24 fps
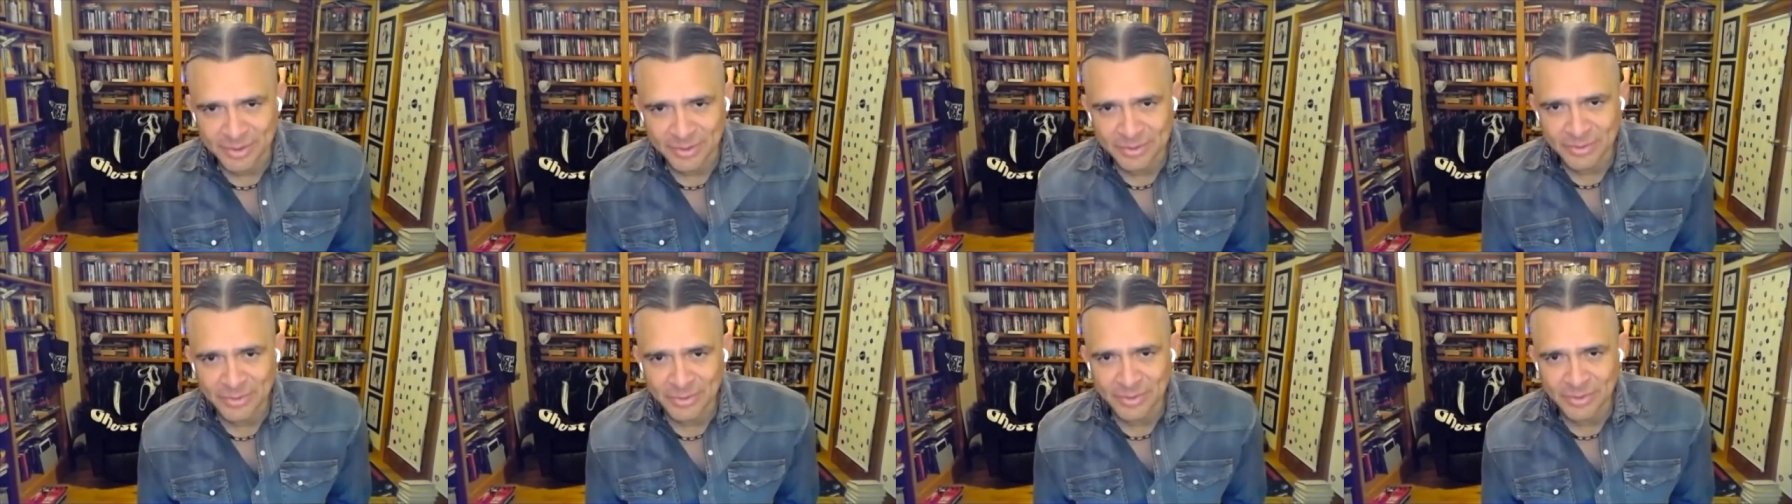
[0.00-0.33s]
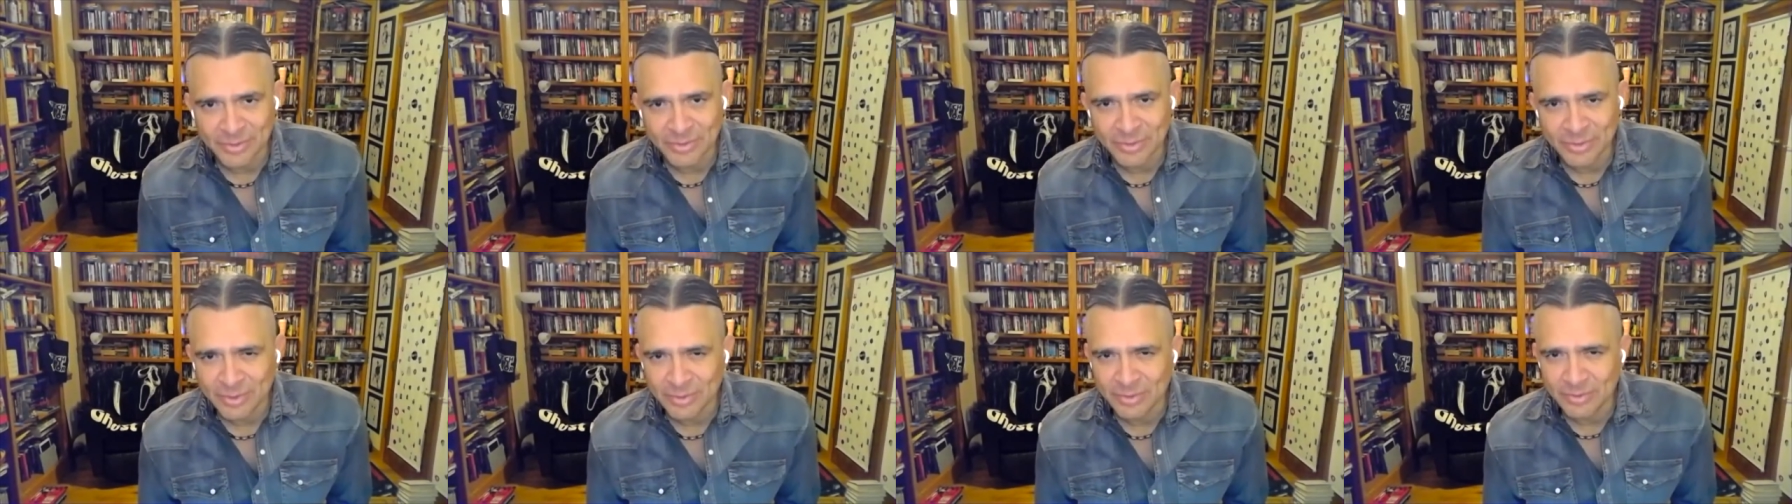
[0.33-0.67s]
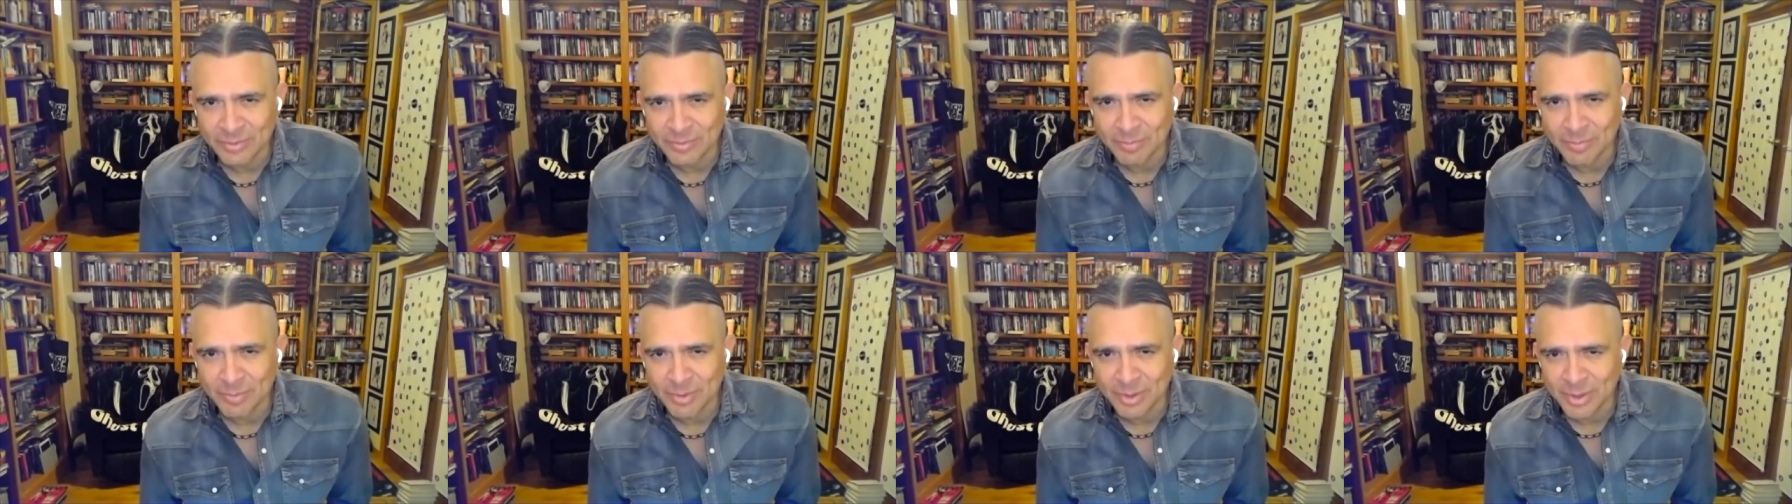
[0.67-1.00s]

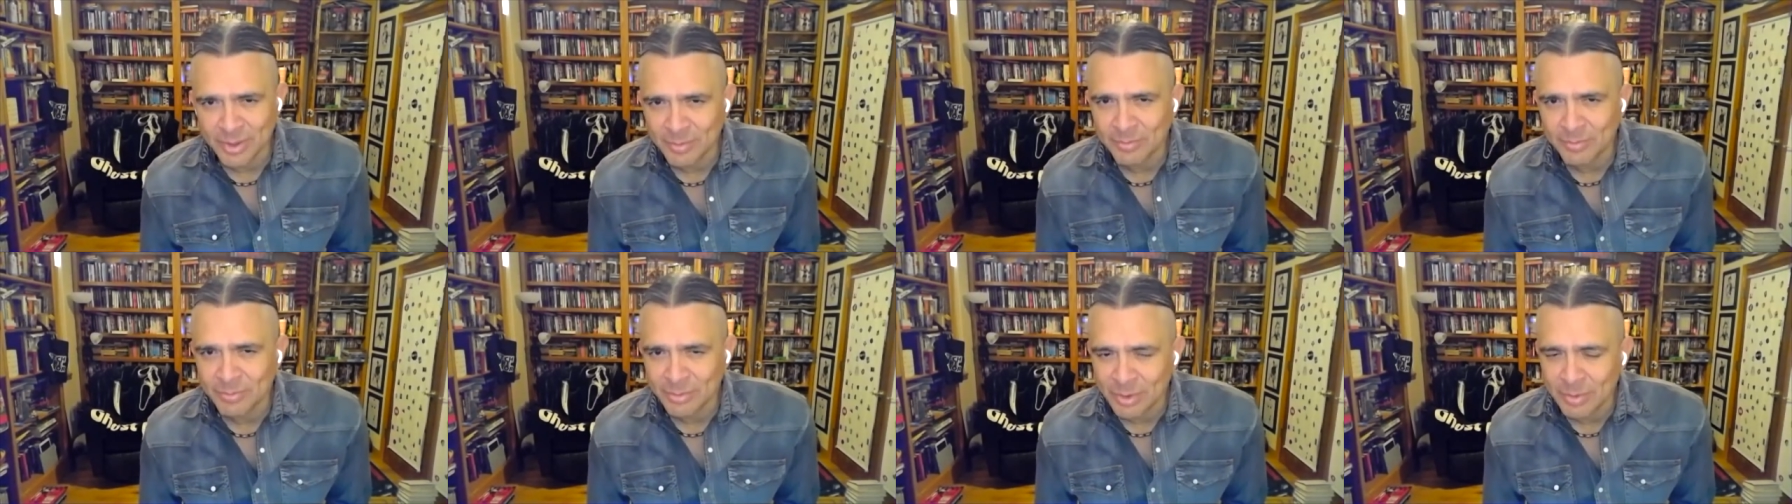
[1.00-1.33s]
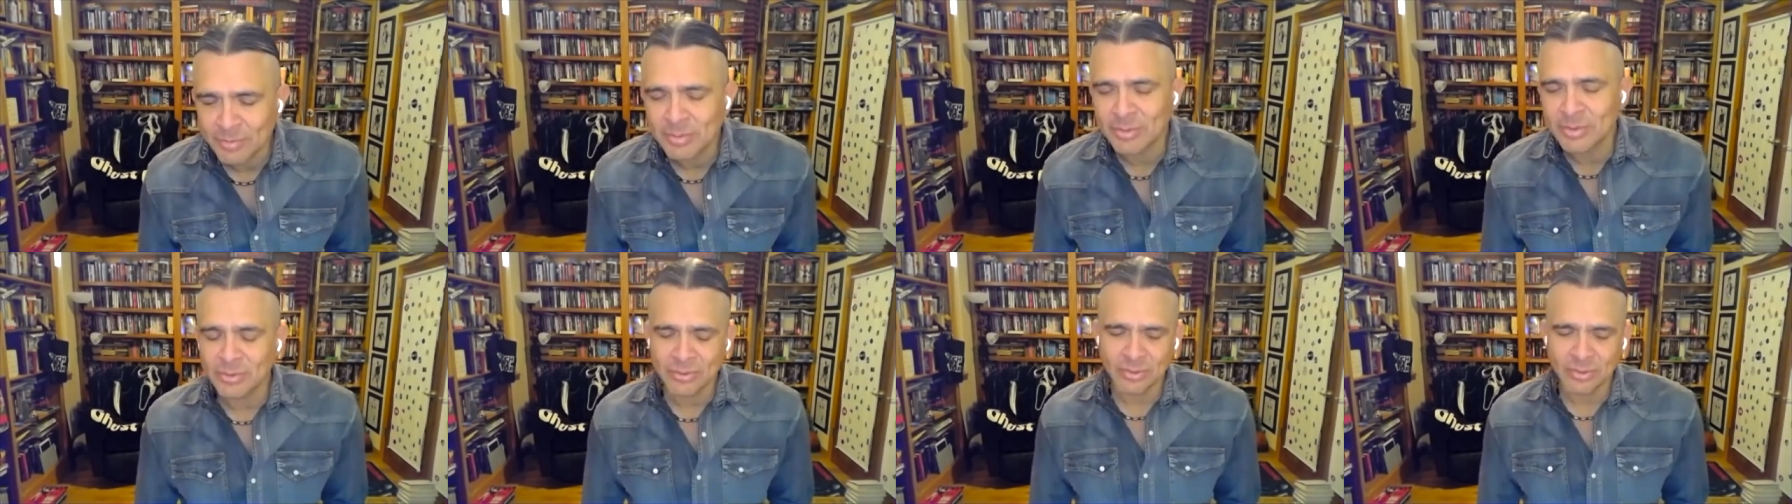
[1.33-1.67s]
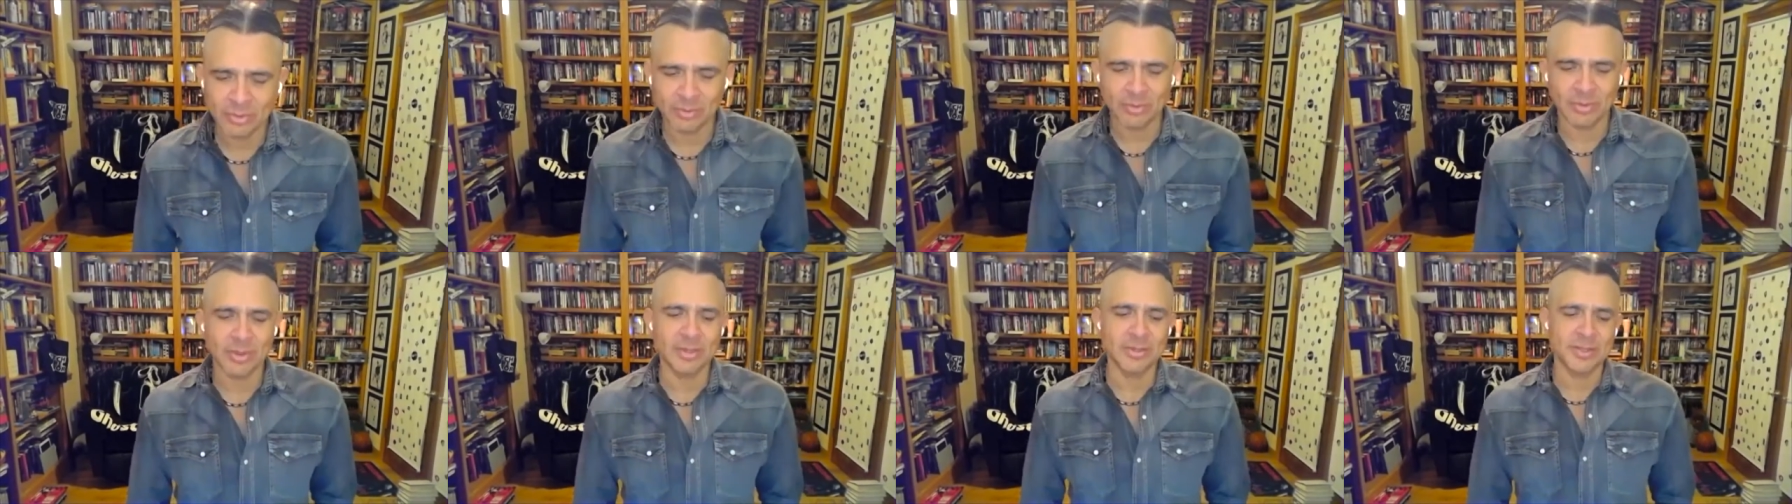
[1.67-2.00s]
She's become something that
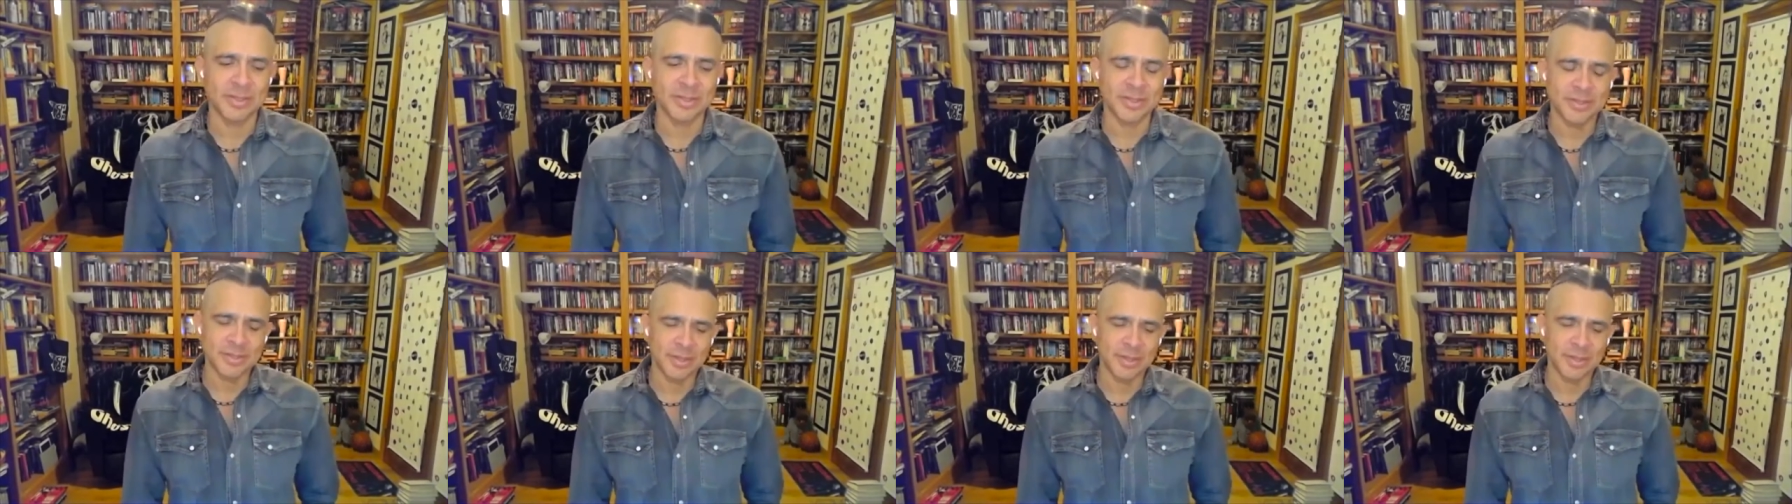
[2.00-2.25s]
she wasn't.